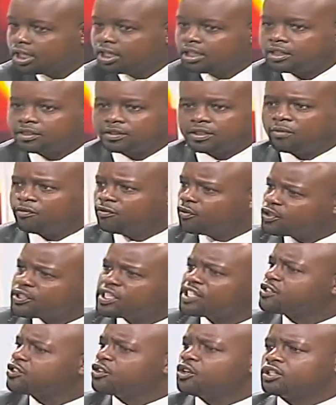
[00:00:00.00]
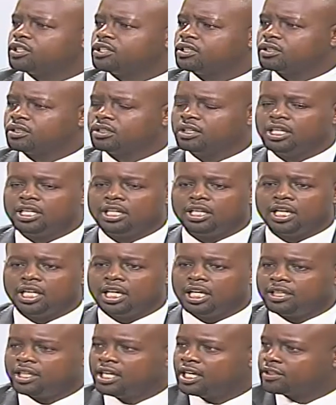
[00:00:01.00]
Some forces thought
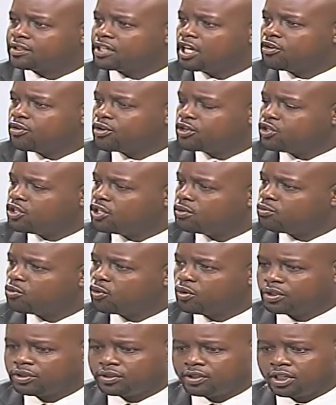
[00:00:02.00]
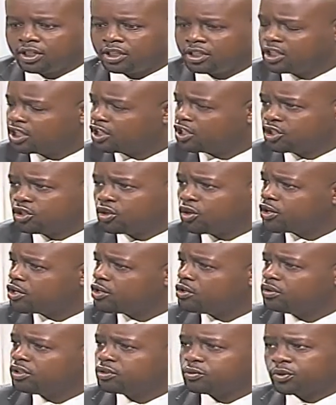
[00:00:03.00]
uh, the Assad regime was uh,
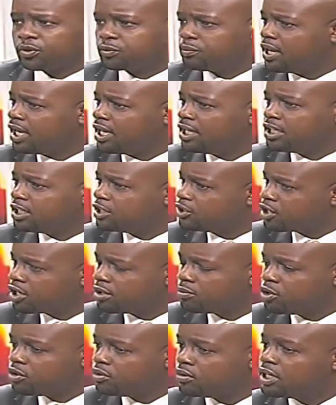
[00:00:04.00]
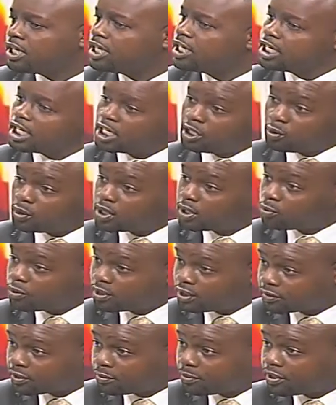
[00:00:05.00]
dictatorial, it was bad and terrible, and look at what
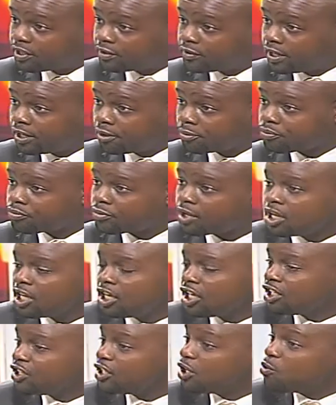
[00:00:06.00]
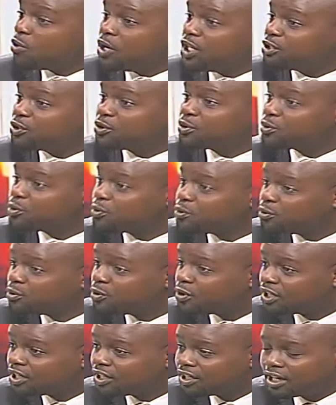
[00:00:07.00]
is happening there. They went
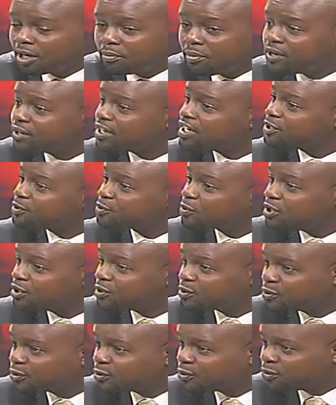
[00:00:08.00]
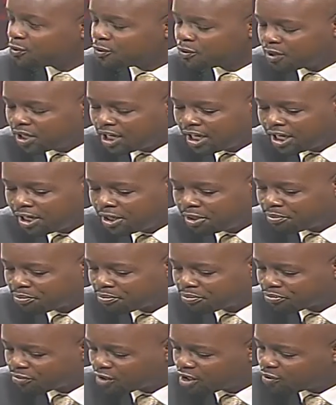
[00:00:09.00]
to, uh, Americans went to, um,
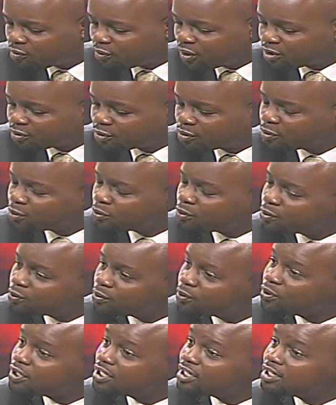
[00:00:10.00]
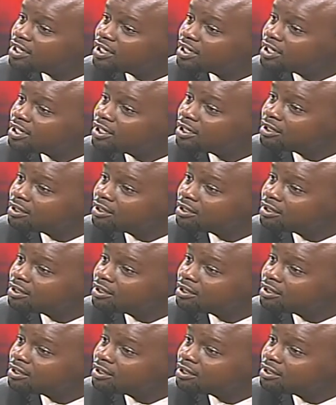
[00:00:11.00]
went to uh,